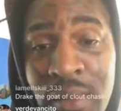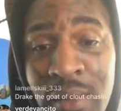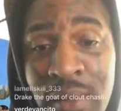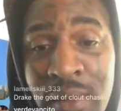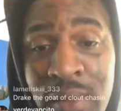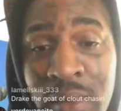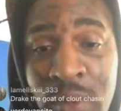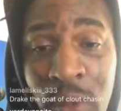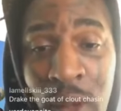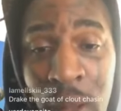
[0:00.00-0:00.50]

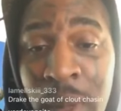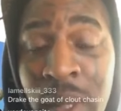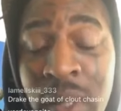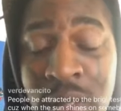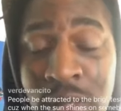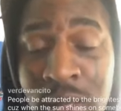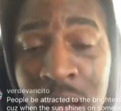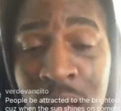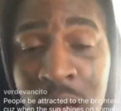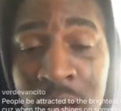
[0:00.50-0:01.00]
Why
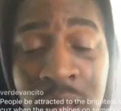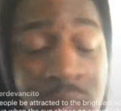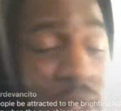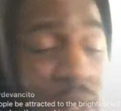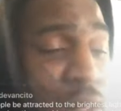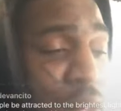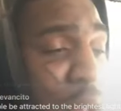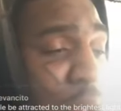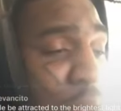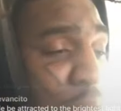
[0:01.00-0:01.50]
must I
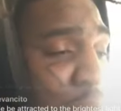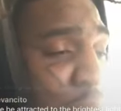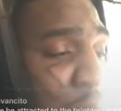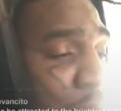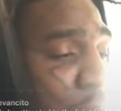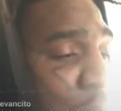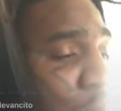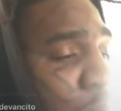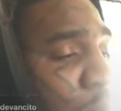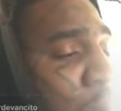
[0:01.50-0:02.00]
look like
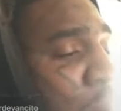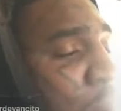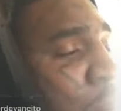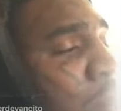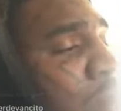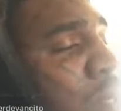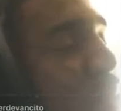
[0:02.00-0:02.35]
that? Why must